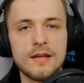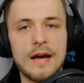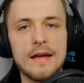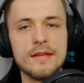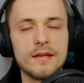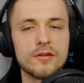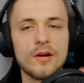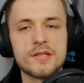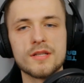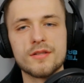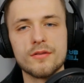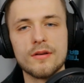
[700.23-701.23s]
And then
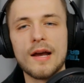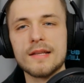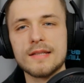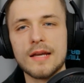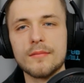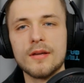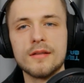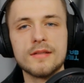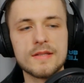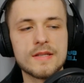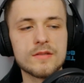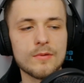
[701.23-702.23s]
question 2, I type,
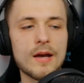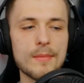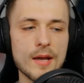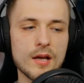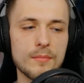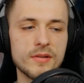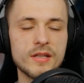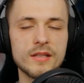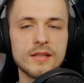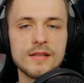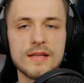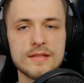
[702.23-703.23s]
this is why my company
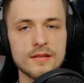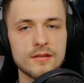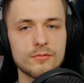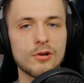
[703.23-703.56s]
did this.